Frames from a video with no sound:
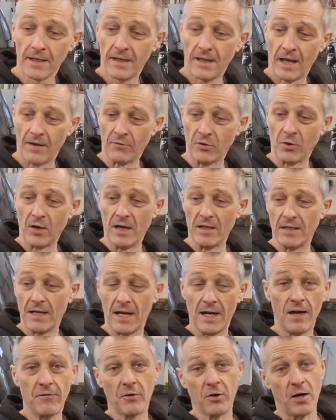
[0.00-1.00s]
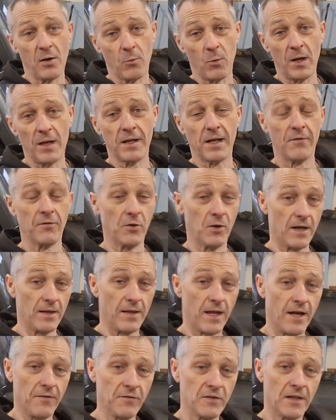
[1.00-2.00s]
Have a great day. Have a great week. Have a great
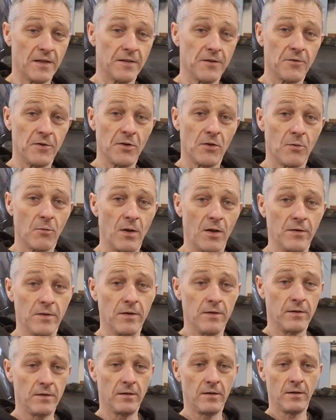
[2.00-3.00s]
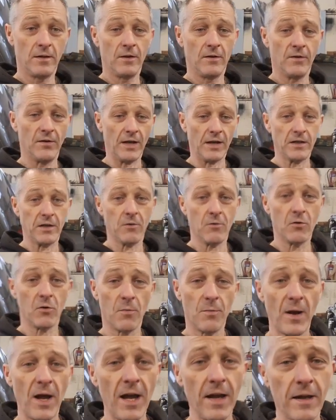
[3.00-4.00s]
life until I do another one. Thank you and
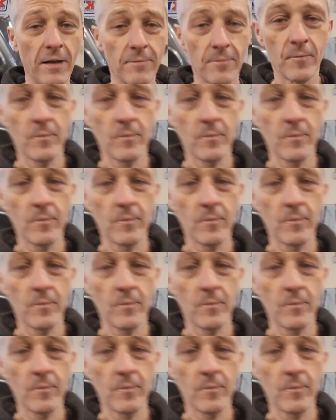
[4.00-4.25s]
goodbye.